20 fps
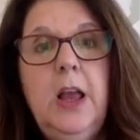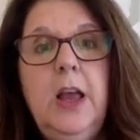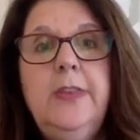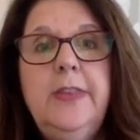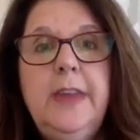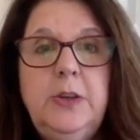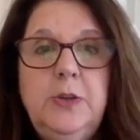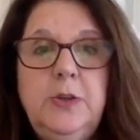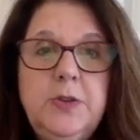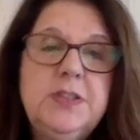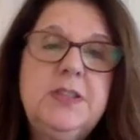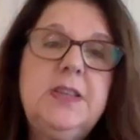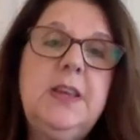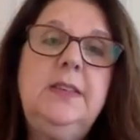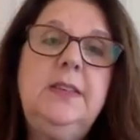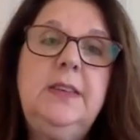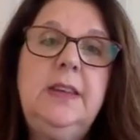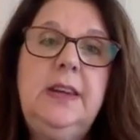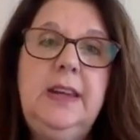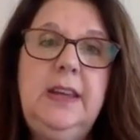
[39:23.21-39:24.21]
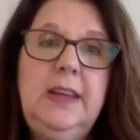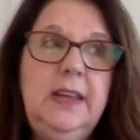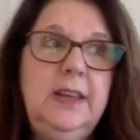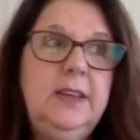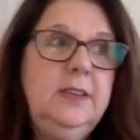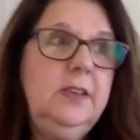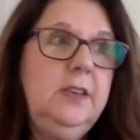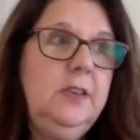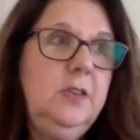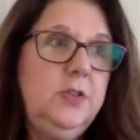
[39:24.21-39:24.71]
Then you send it
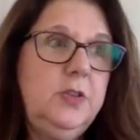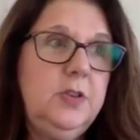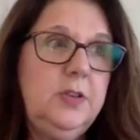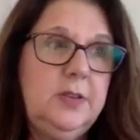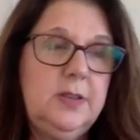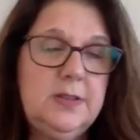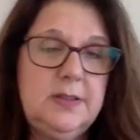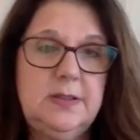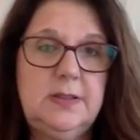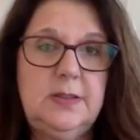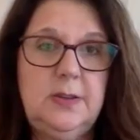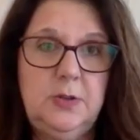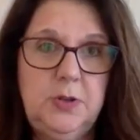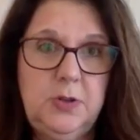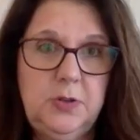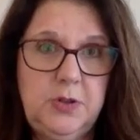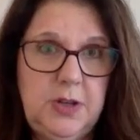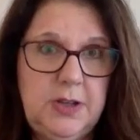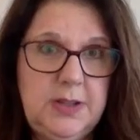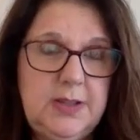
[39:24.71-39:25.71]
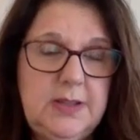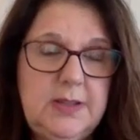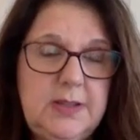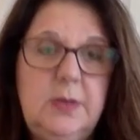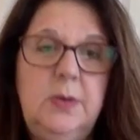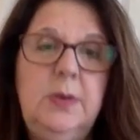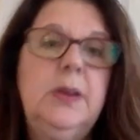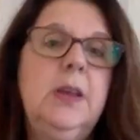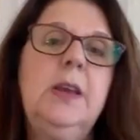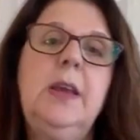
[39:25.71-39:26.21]
in to the Social Justice
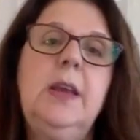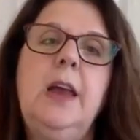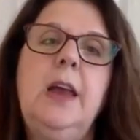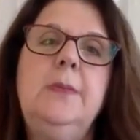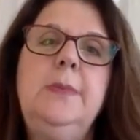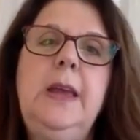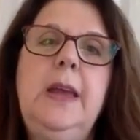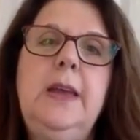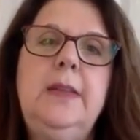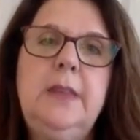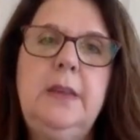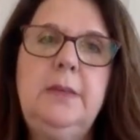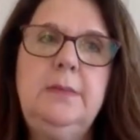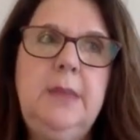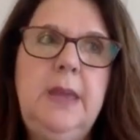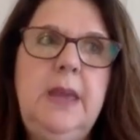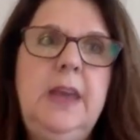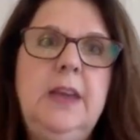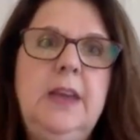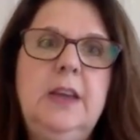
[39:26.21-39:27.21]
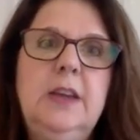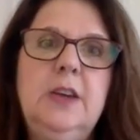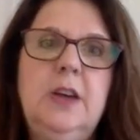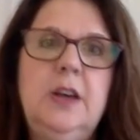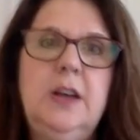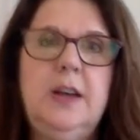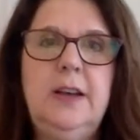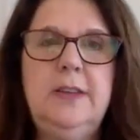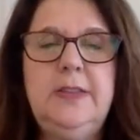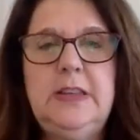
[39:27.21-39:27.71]
Sewing Academy, and they make
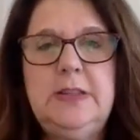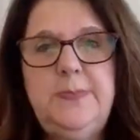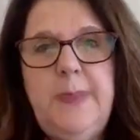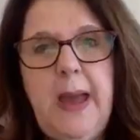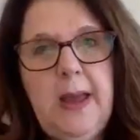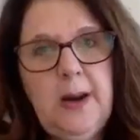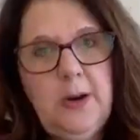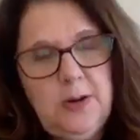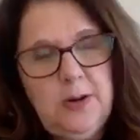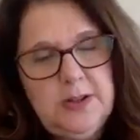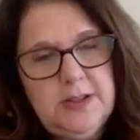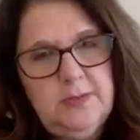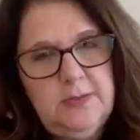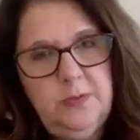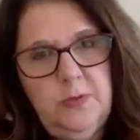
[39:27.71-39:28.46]
uh, these banners,